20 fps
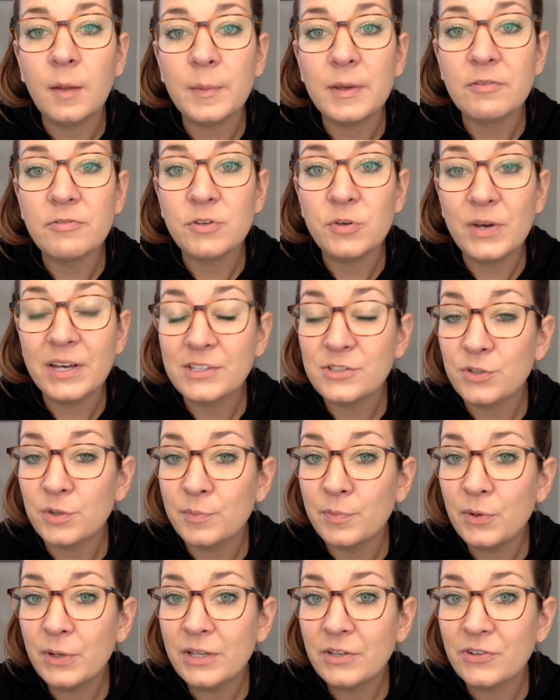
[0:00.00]
If you get to a
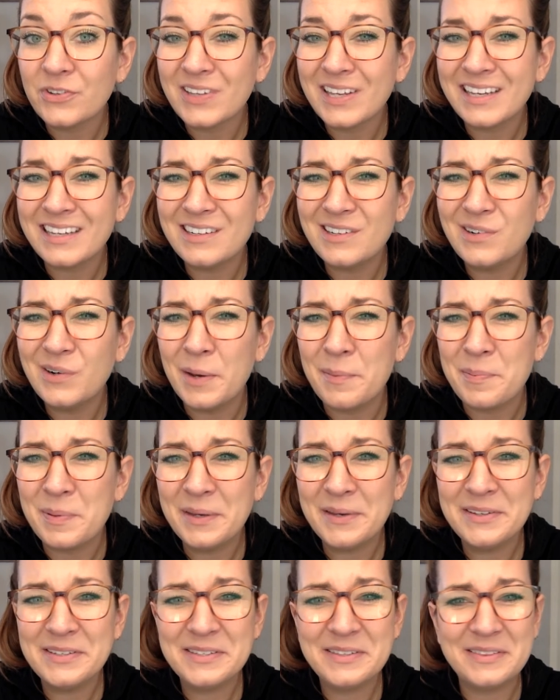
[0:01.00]
point and you're like, oh, I
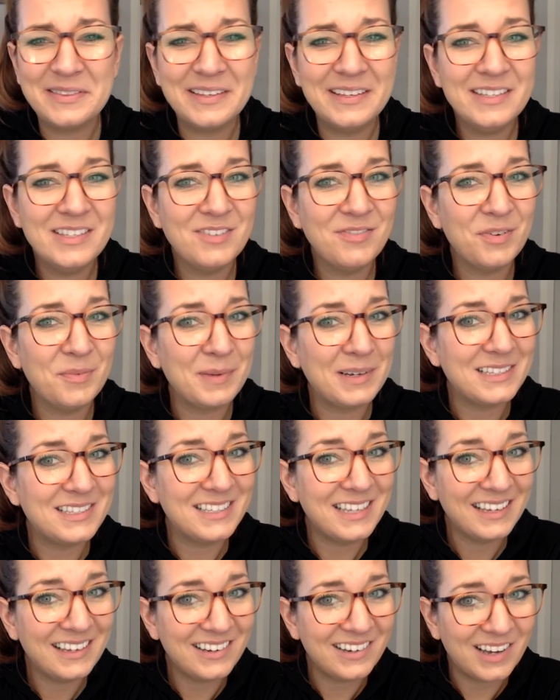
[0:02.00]
picked this for my
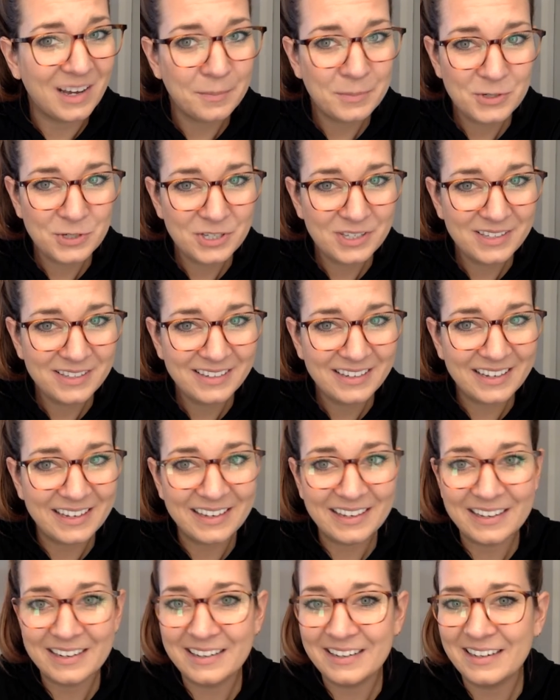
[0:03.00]
second option
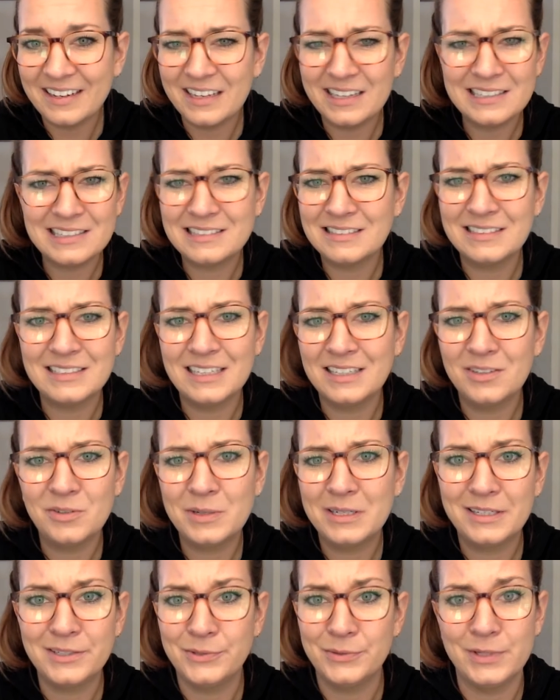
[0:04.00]
and I don't
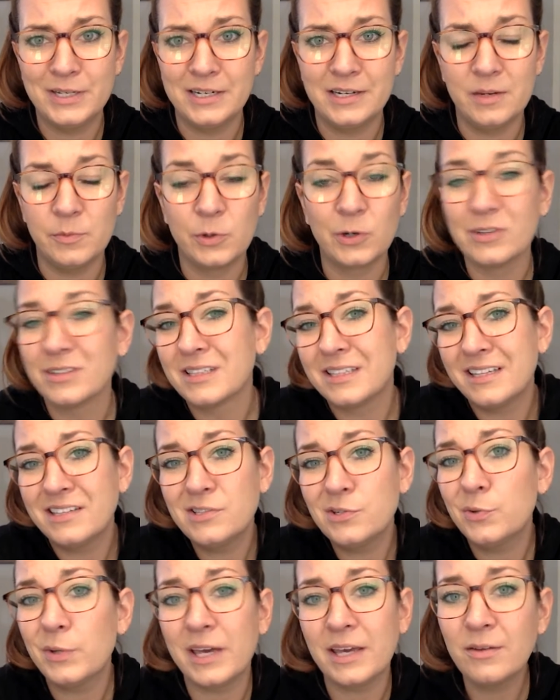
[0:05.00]
want to do that anymore,
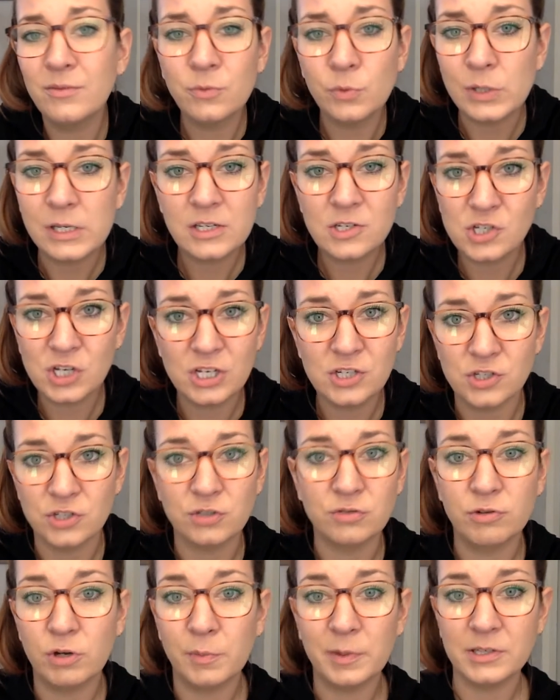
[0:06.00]
that's okay. We can change
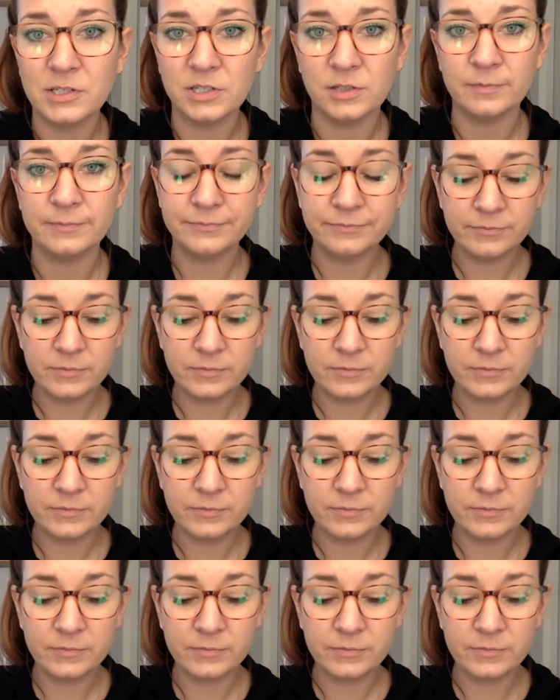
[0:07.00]
it. No big deal.